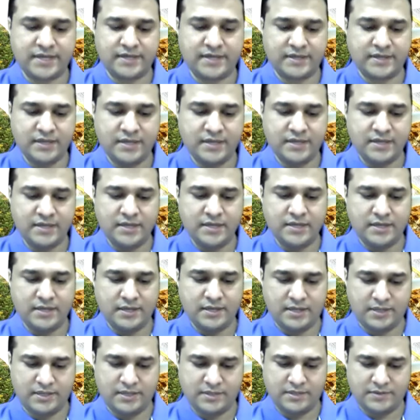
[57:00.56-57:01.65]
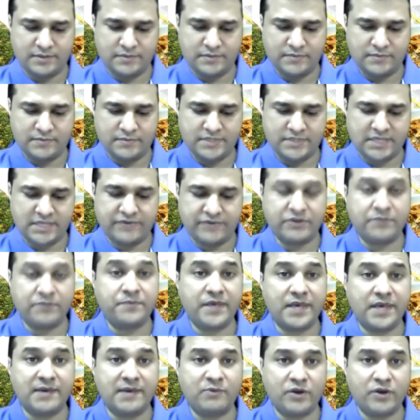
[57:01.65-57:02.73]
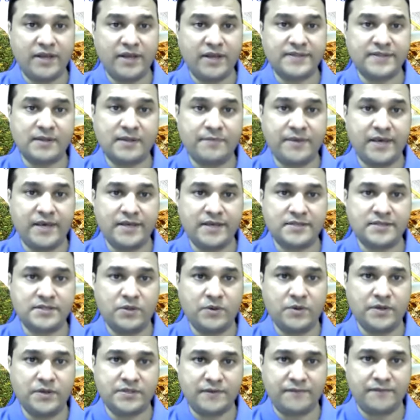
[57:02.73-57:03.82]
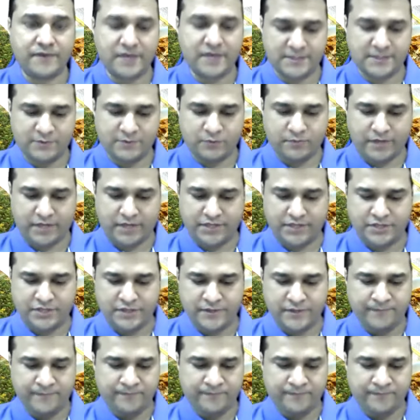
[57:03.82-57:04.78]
at 7 p.m. on SRBS USA Facebook page.